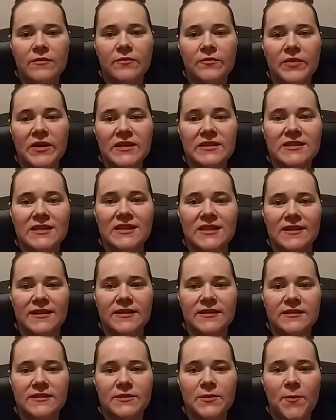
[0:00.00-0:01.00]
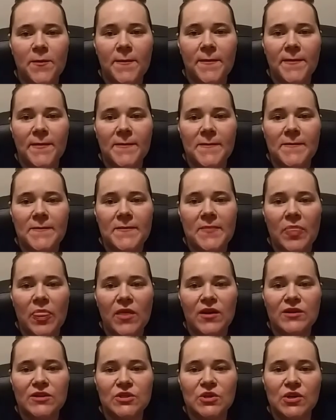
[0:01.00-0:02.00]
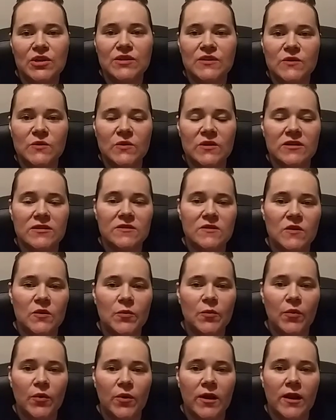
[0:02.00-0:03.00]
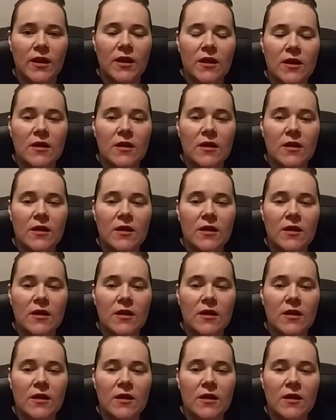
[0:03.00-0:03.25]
Basically this. Short and sweet and to the point.